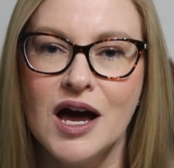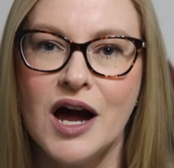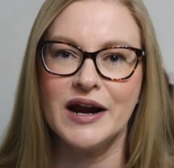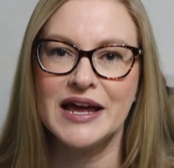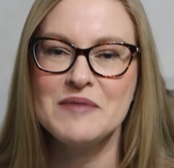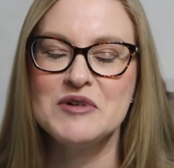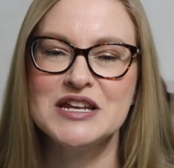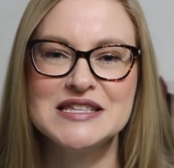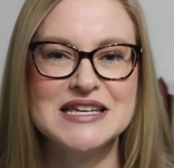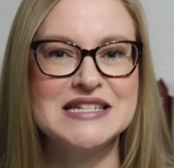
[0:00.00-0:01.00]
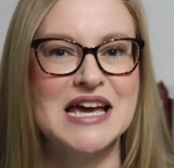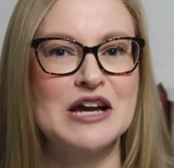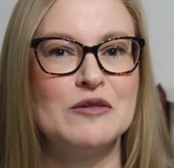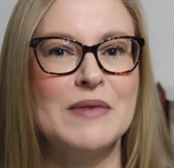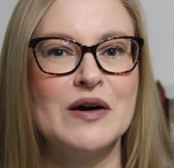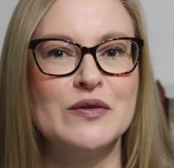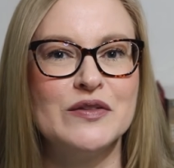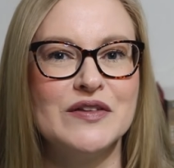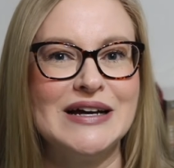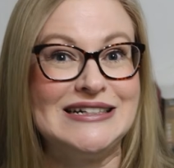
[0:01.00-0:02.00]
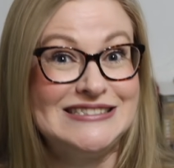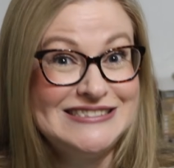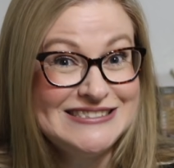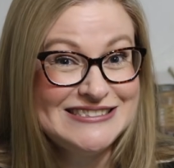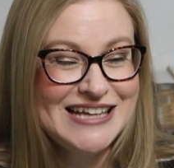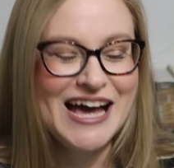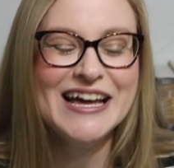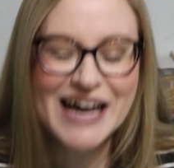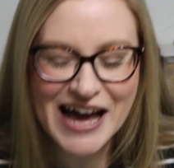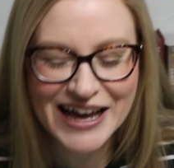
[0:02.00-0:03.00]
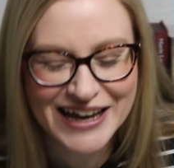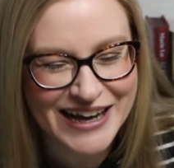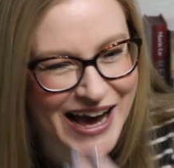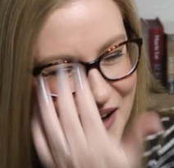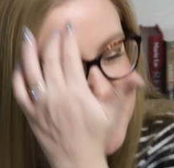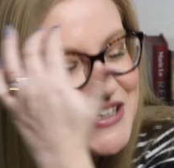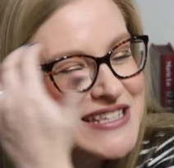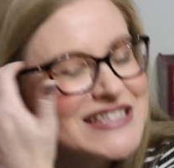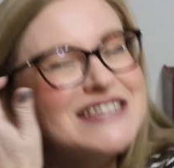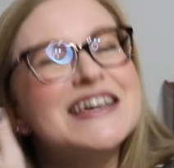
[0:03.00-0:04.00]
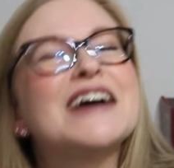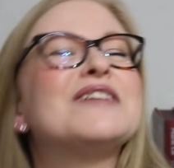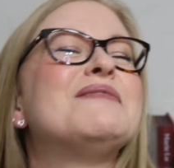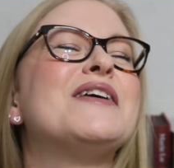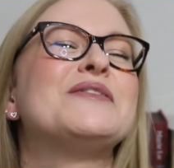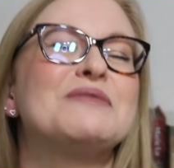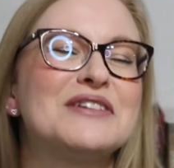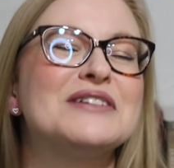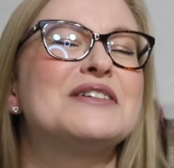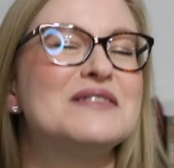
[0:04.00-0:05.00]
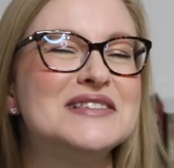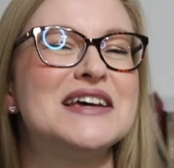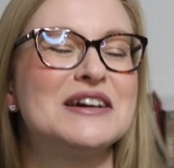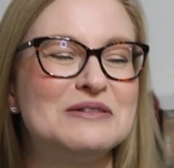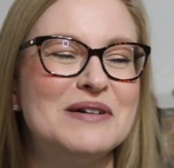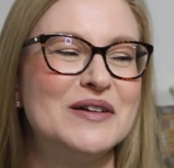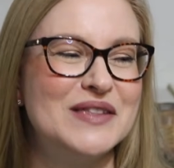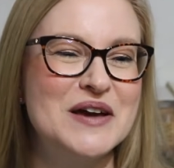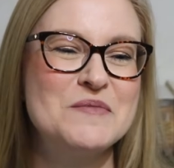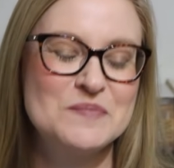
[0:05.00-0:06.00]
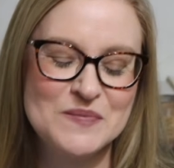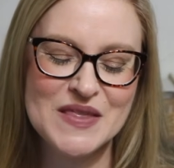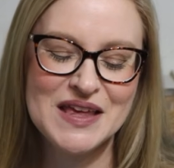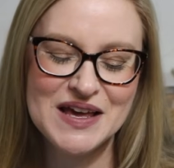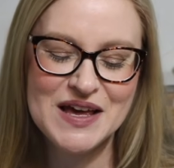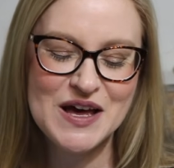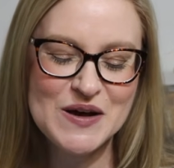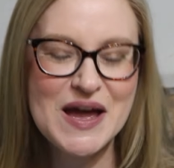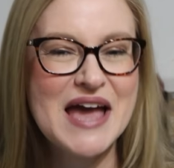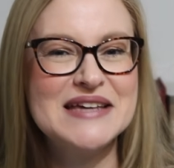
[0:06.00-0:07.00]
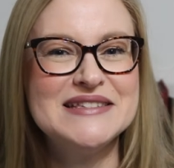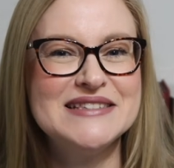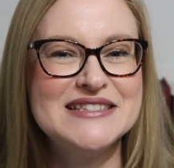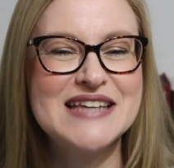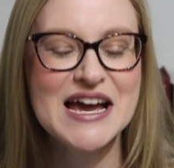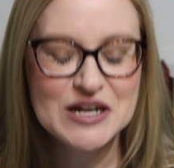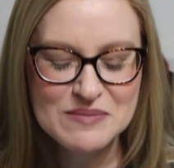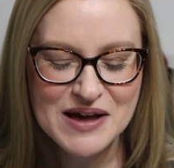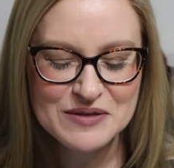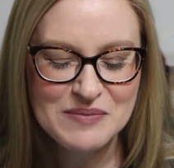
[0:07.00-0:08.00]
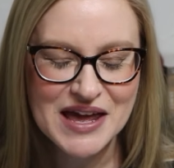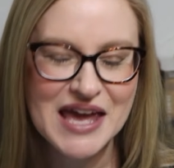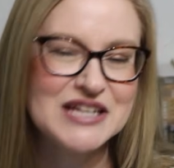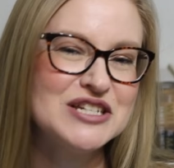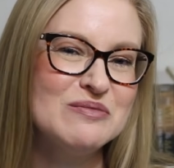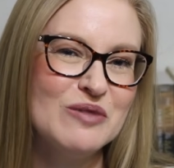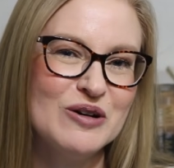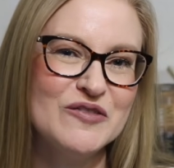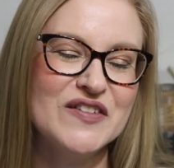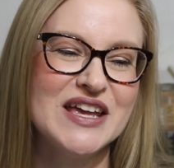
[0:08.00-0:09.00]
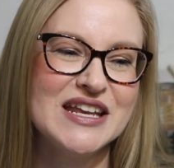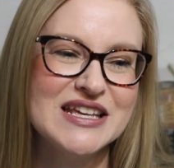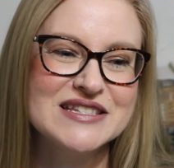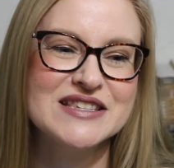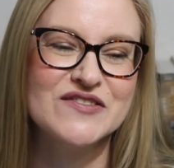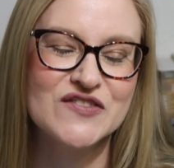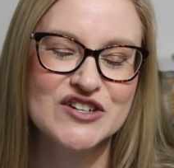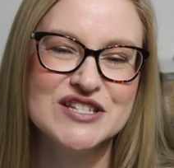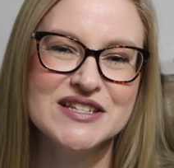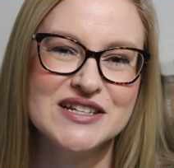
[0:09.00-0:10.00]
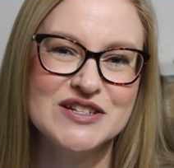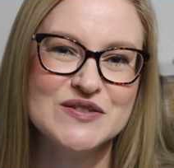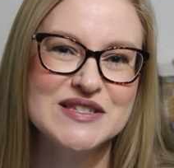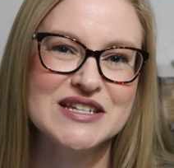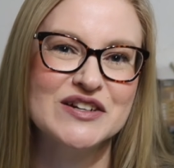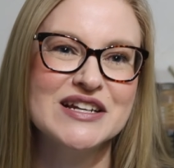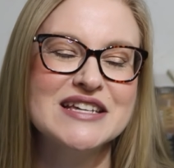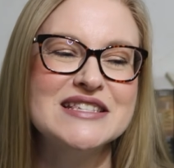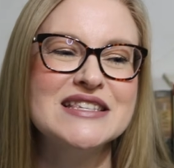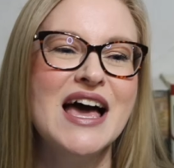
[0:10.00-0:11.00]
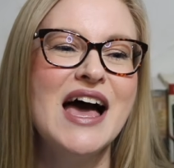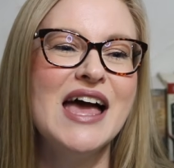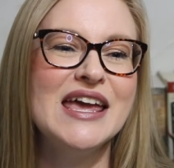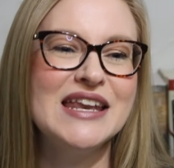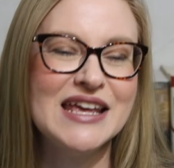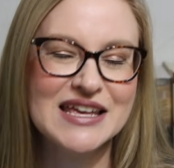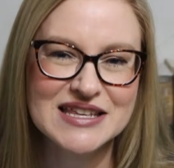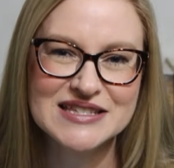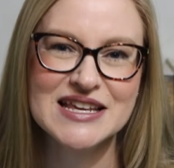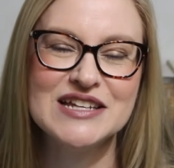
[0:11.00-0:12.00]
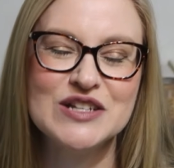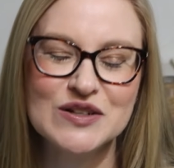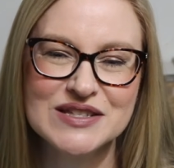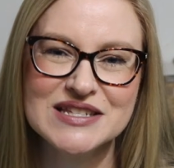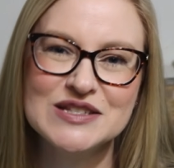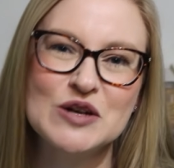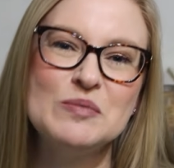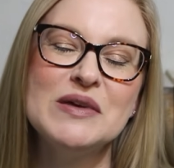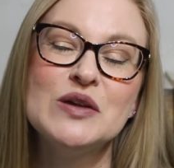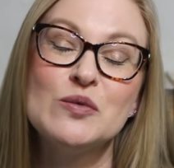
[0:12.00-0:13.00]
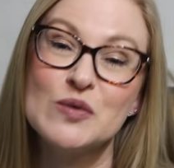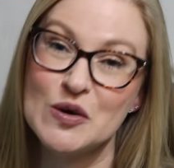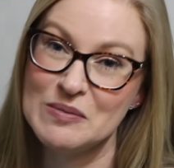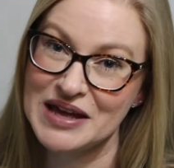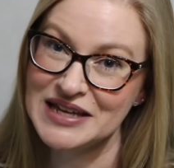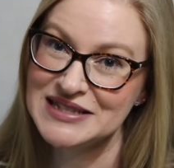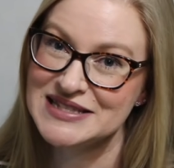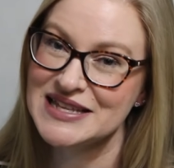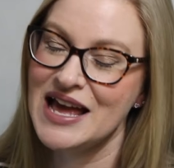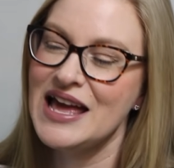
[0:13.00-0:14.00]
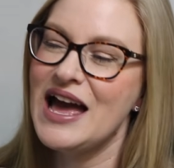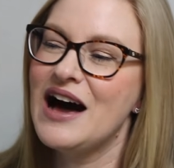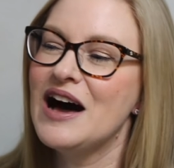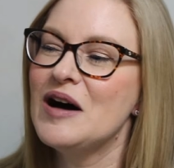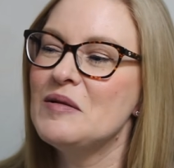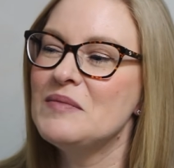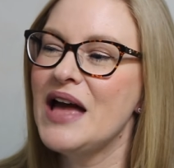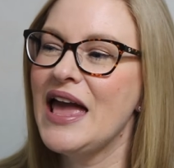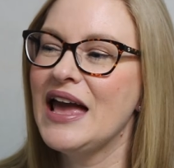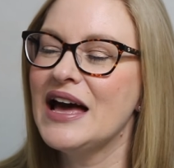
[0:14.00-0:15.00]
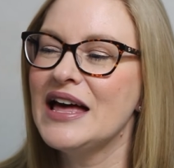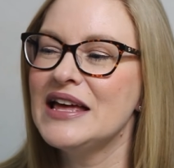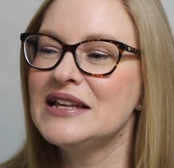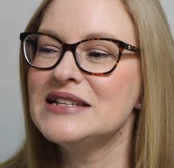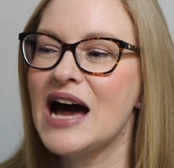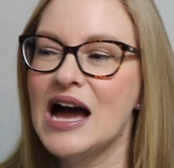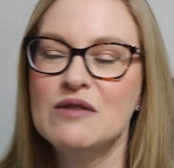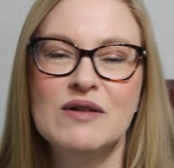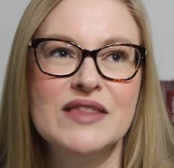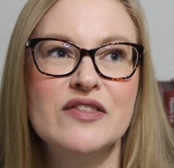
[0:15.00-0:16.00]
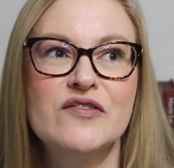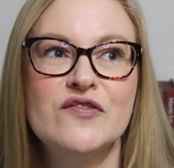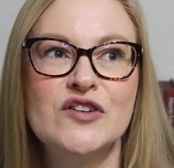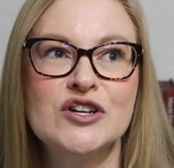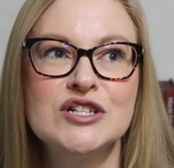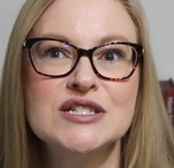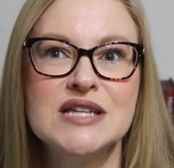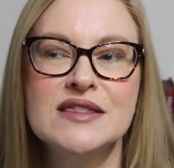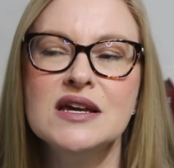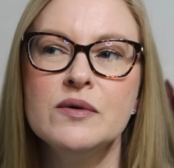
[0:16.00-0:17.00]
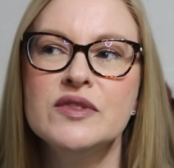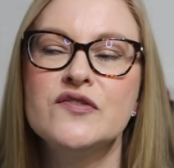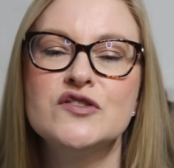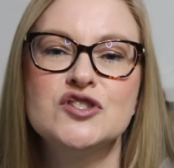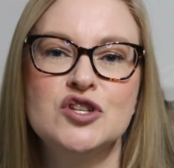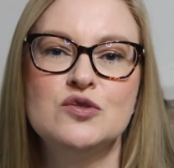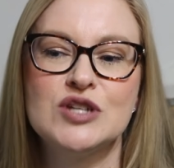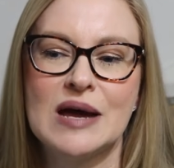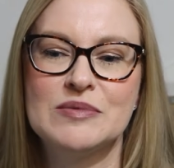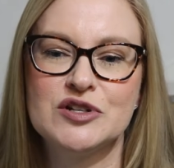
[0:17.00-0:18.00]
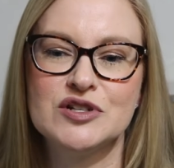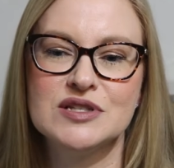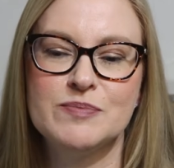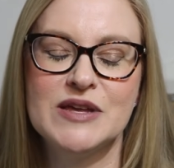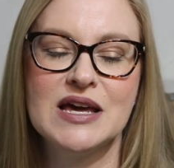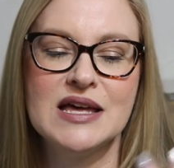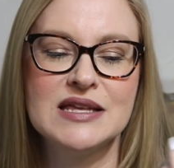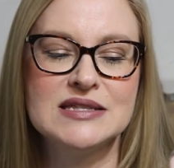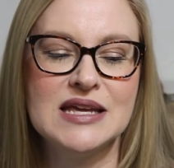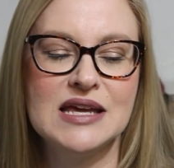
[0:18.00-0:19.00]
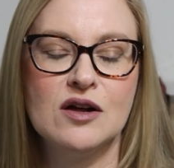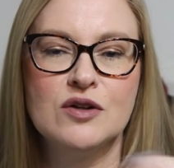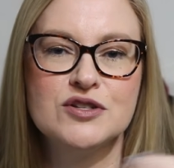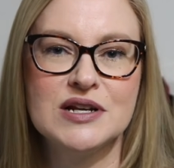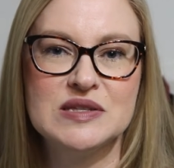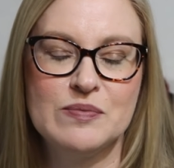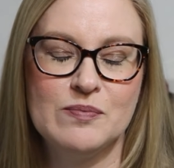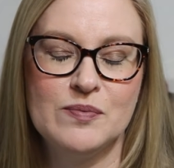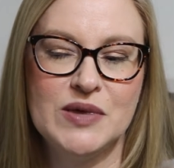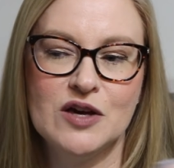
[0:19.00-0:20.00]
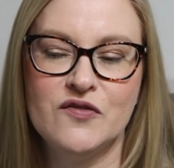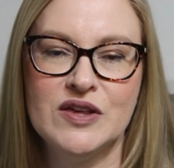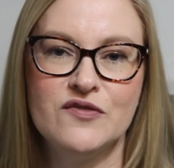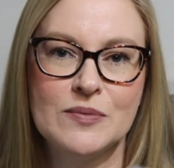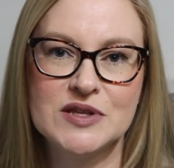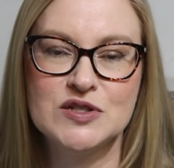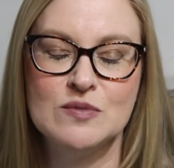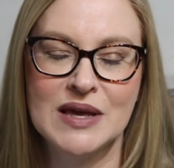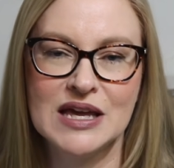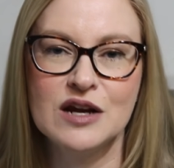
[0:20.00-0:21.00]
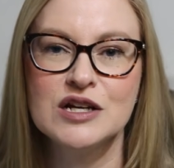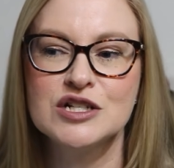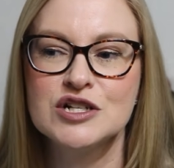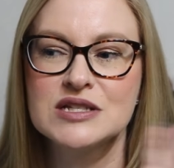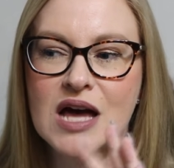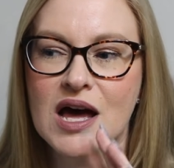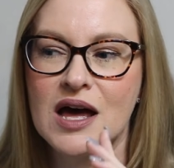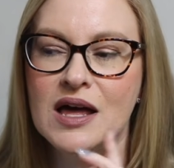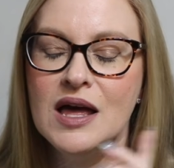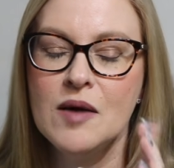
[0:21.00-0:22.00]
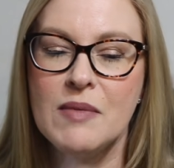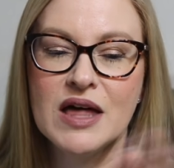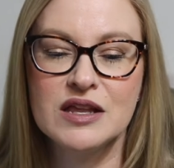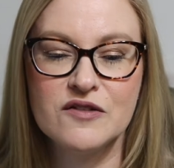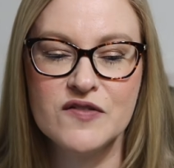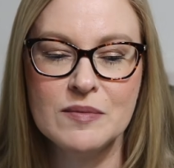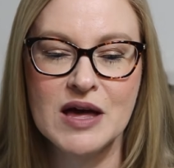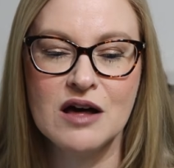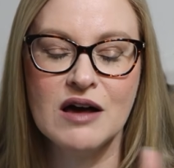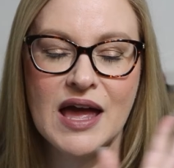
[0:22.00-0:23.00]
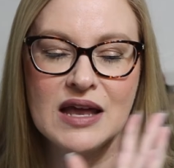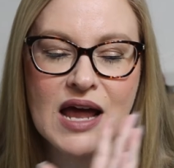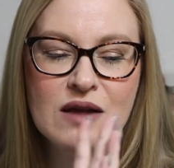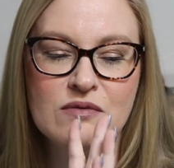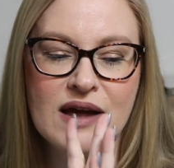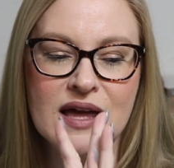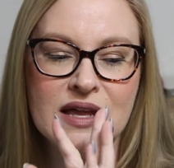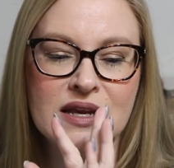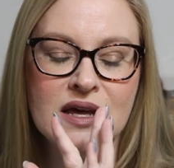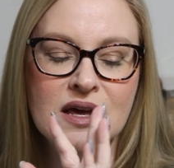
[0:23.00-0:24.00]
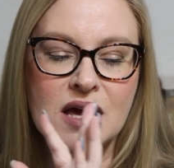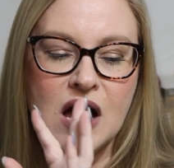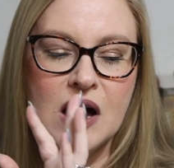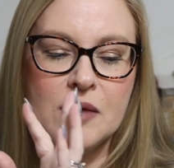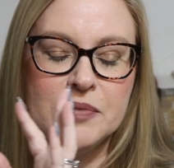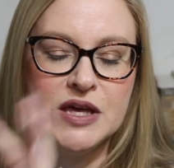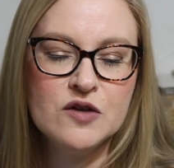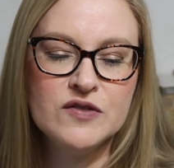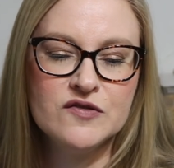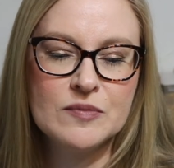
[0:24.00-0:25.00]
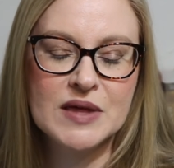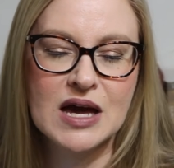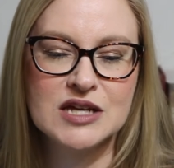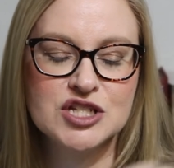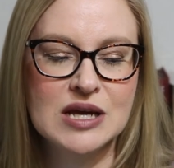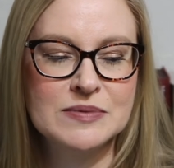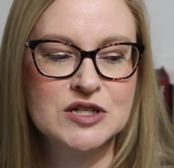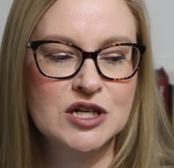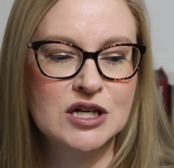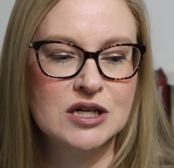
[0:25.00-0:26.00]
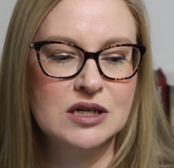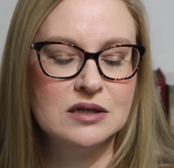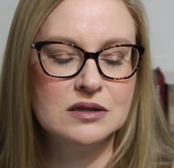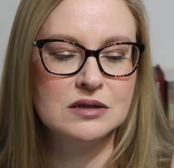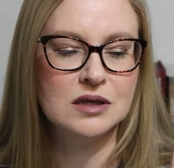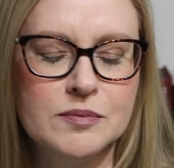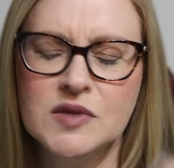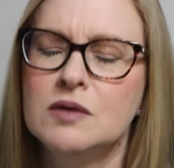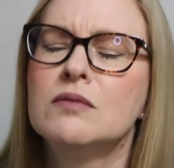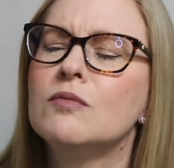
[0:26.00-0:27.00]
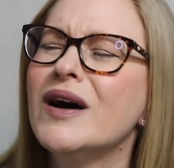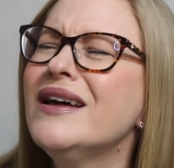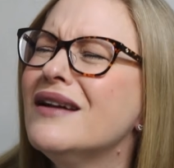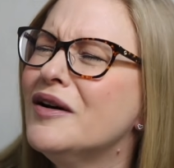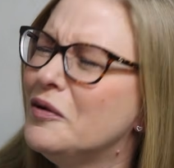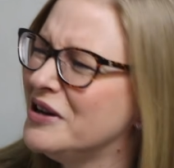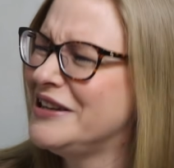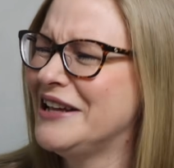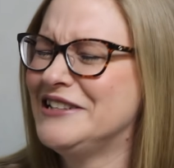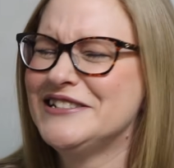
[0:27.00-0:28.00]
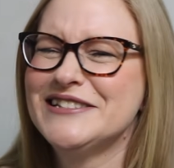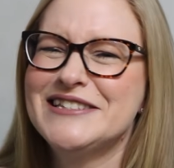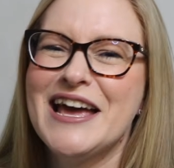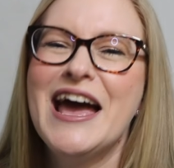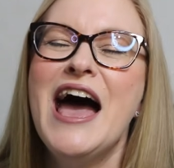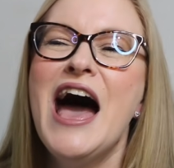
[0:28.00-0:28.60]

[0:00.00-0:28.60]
All right, I'm gonna say Daggermouth. I'm gonna say Daggermouth. We're gonna go with Daggermouth, yep. Okay, Daggermouth by H.M. Wolf. It is the first in a new series. It is adult dystopian romance. And I read the first 2 chapters because it alternates POV from the 2 main characters, male and a female, and I read POV from the guy's chapter. What? What did I just say?